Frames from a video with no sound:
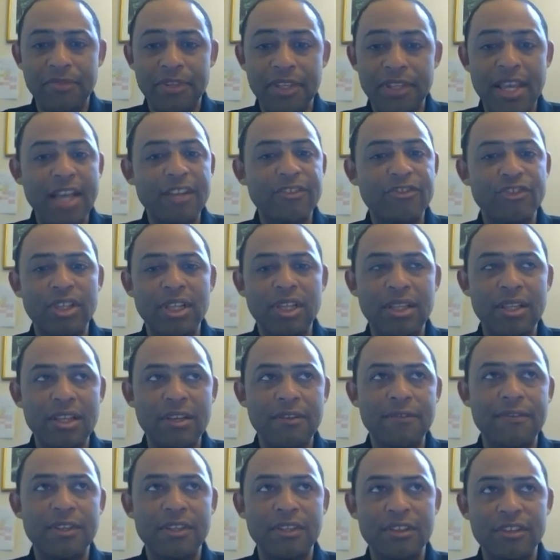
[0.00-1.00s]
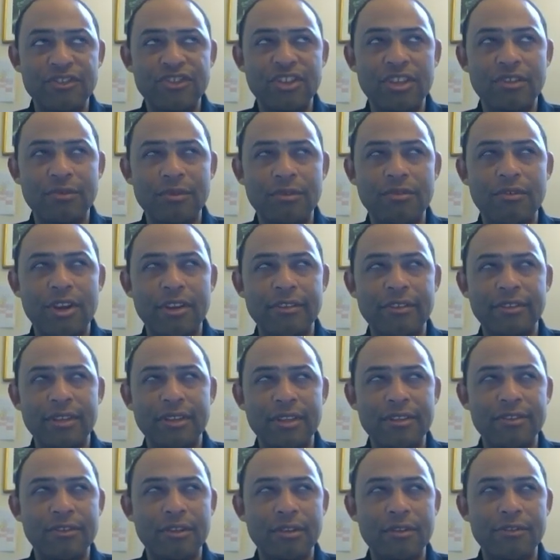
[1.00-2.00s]
He actually lives in the Jesuit
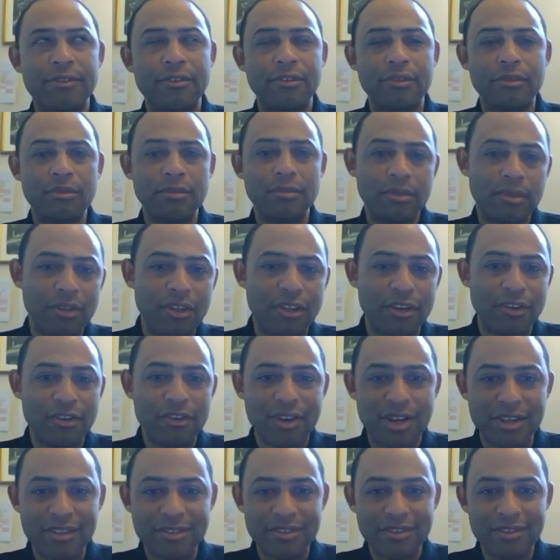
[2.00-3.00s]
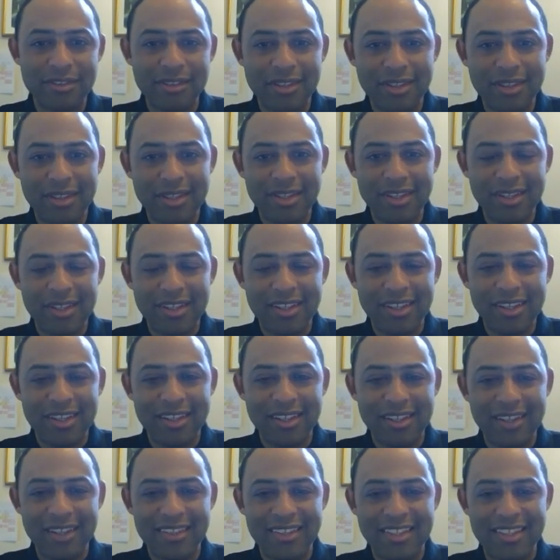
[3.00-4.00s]
residence also across,
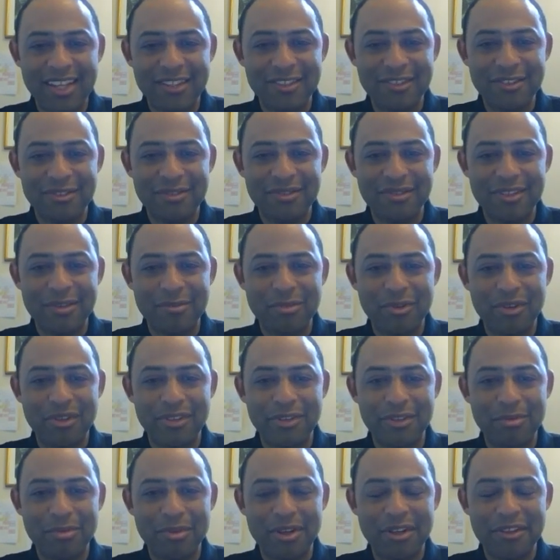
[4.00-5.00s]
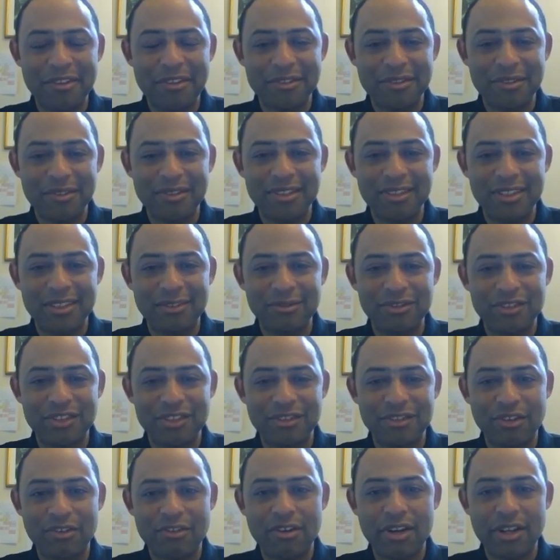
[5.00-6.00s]
next to St. Paul the Apostle, which
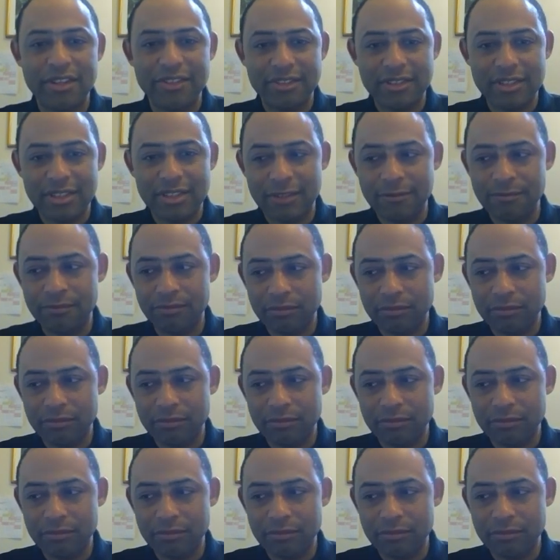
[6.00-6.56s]
is across